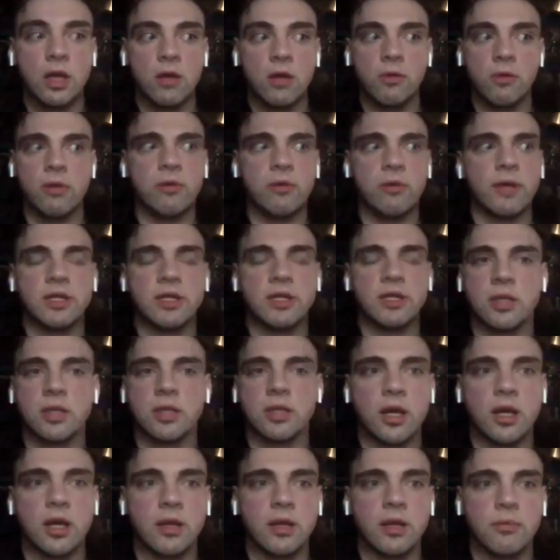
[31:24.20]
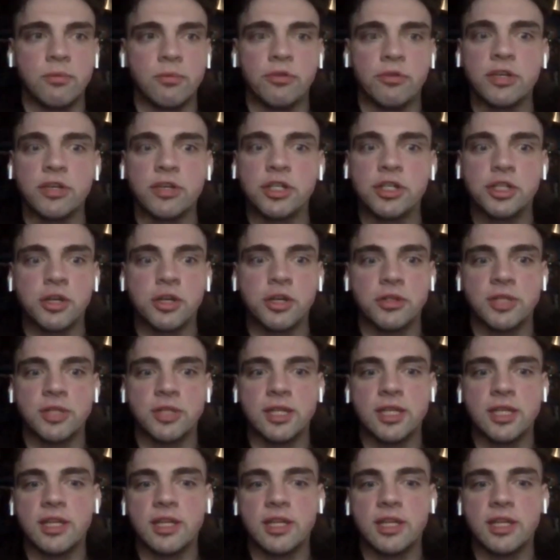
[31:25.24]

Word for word: we were wrestling on pre-shows that